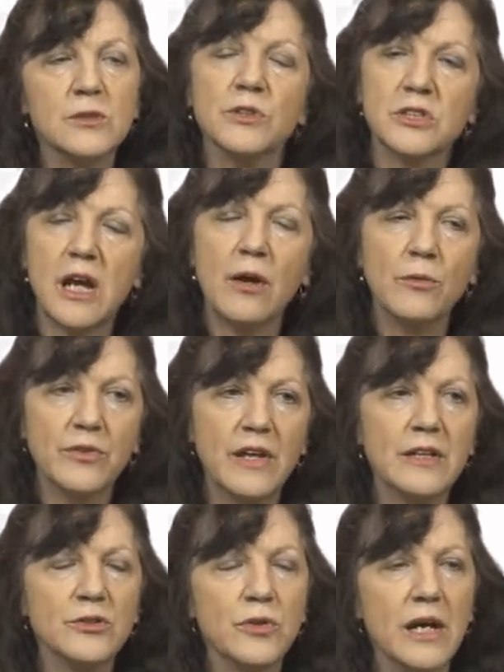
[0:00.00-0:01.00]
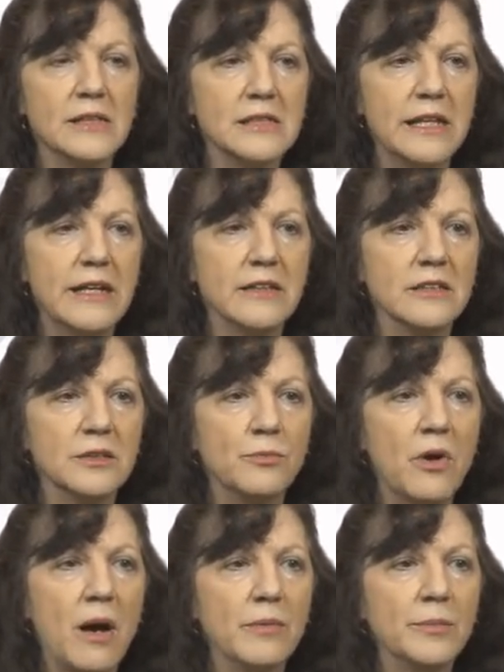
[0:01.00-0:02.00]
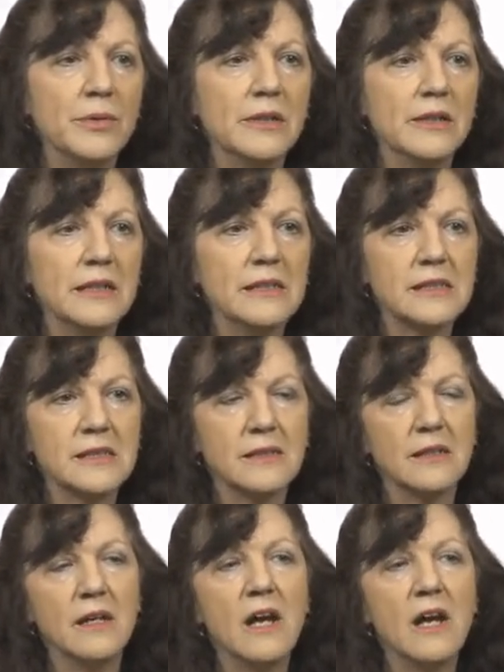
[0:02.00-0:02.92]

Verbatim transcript: which I will then translate into probabilities.